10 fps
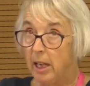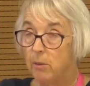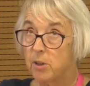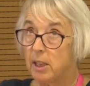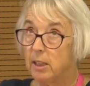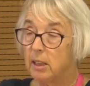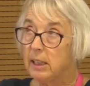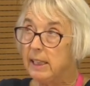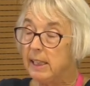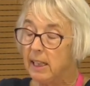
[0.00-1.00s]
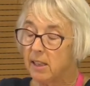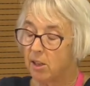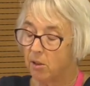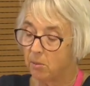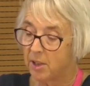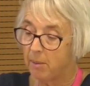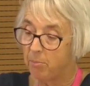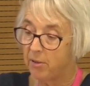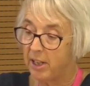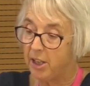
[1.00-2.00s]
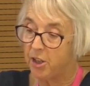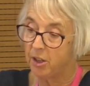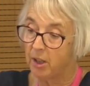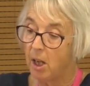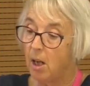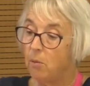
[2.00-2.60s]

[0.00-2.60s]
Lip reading: It was an ecclesiastical separation,